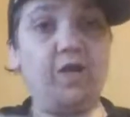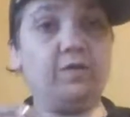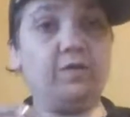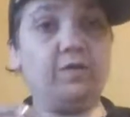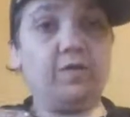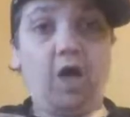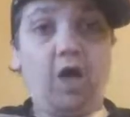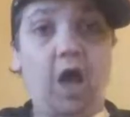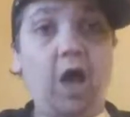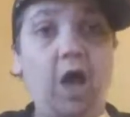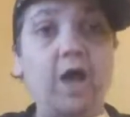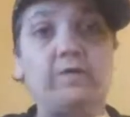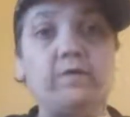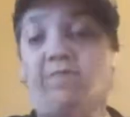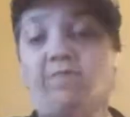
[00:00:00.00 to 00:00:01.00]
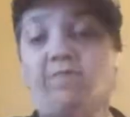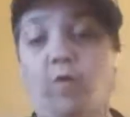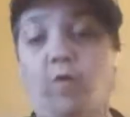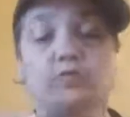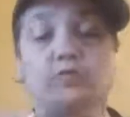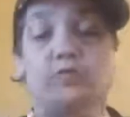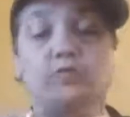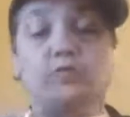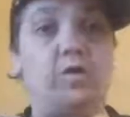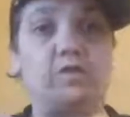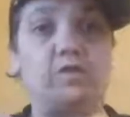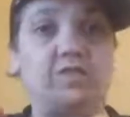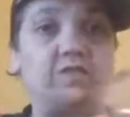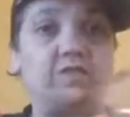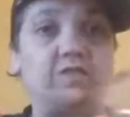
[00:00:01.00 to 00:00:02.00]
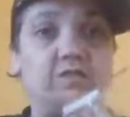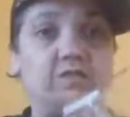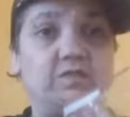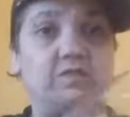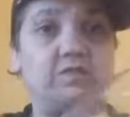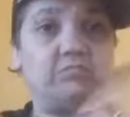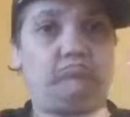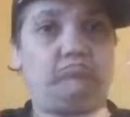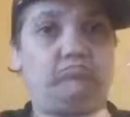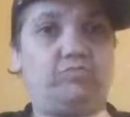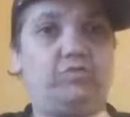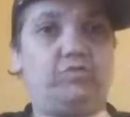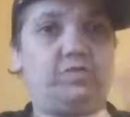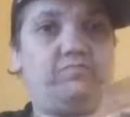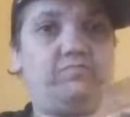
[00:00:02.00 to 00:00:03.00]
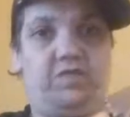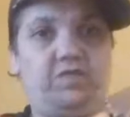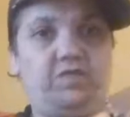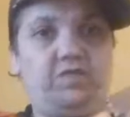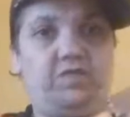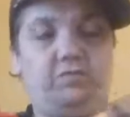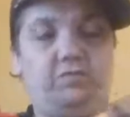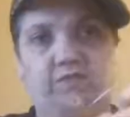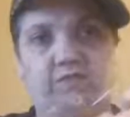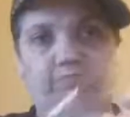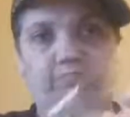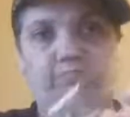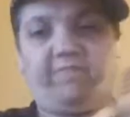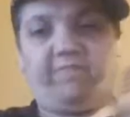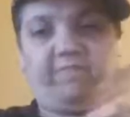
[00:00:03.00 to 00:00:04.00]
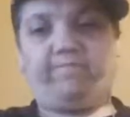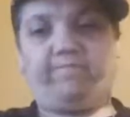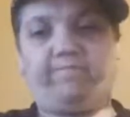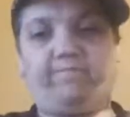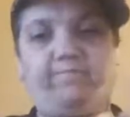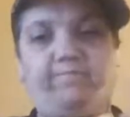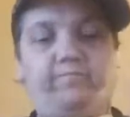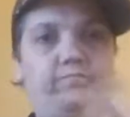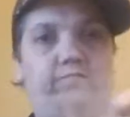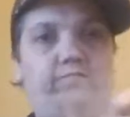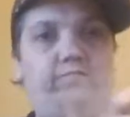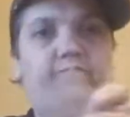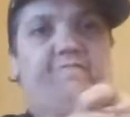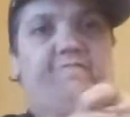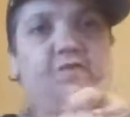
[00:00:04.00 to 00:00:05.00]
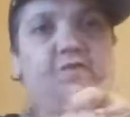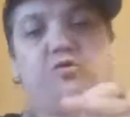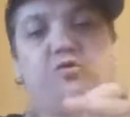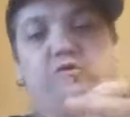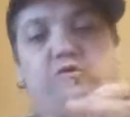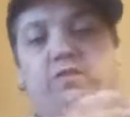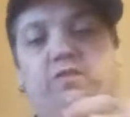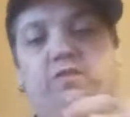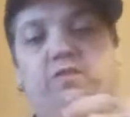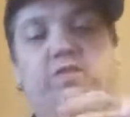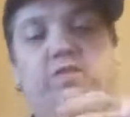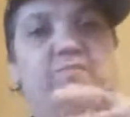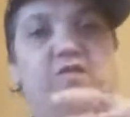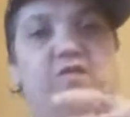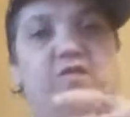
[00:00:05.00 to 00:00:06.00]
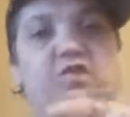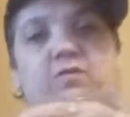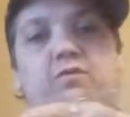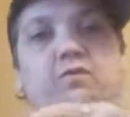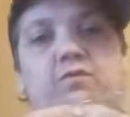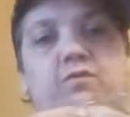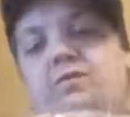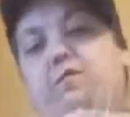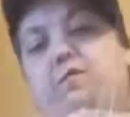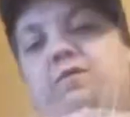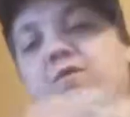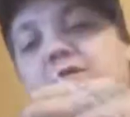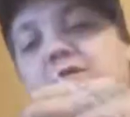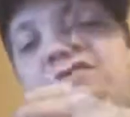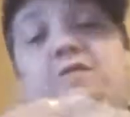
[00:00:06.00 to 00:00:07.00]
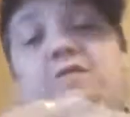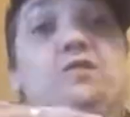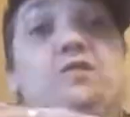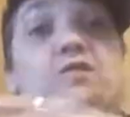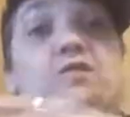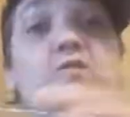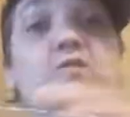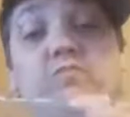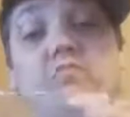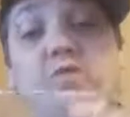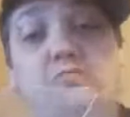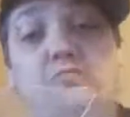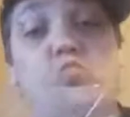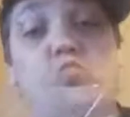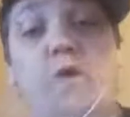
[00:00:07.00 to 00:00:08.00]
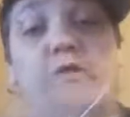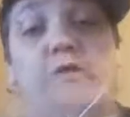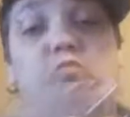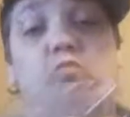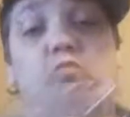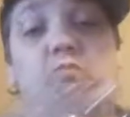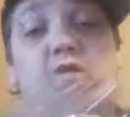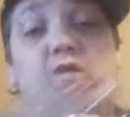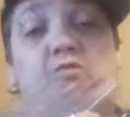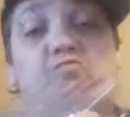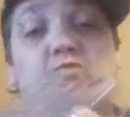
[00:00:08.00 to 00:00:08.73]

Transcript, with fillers: items, photos, merchandise of this, you know, like a bit this figure, this image. Because it just gives me way too many creeps.